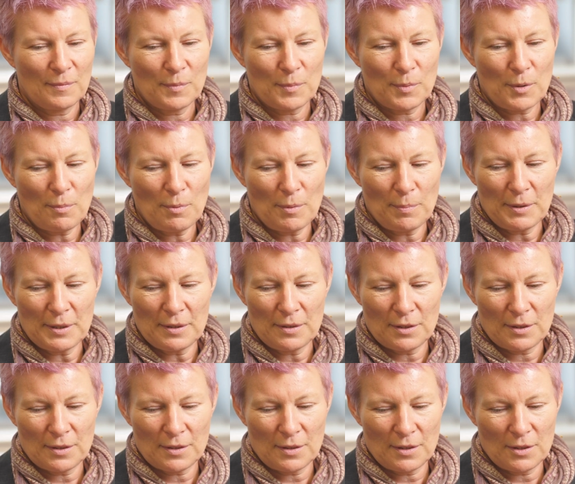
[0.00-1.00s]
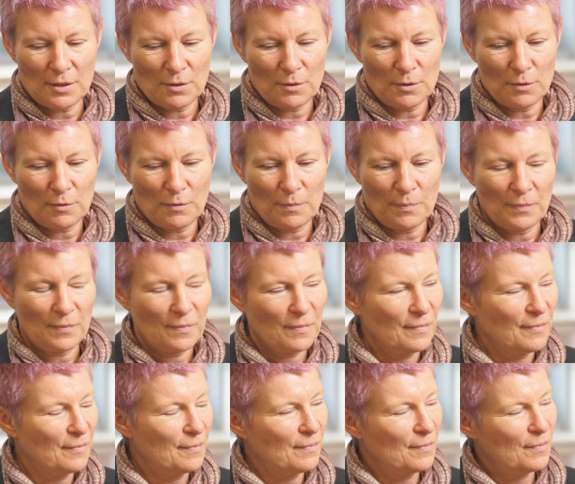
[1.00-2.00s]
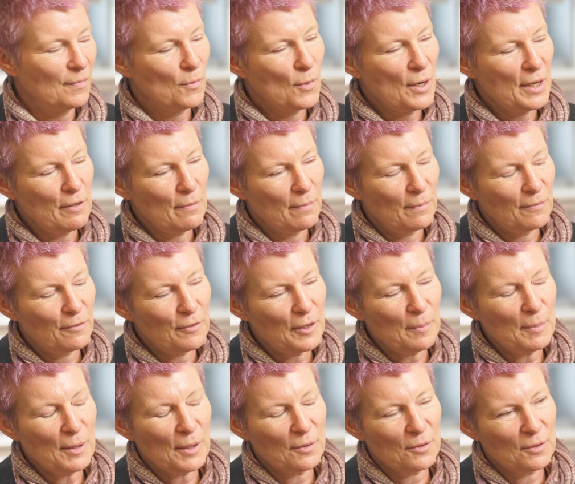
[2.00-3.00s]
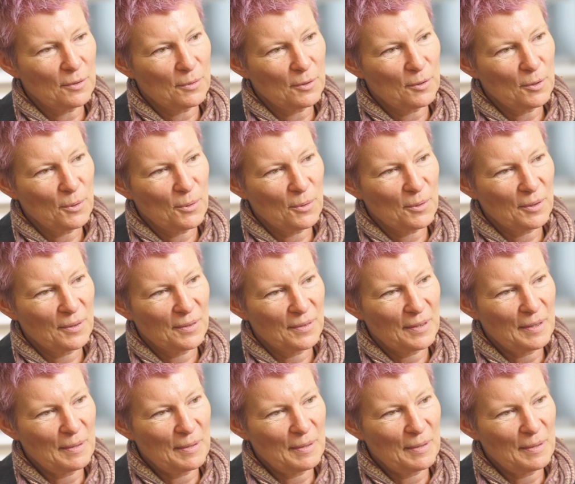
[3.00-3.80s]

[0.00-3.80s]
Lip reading: probably just the sort of way females were taught.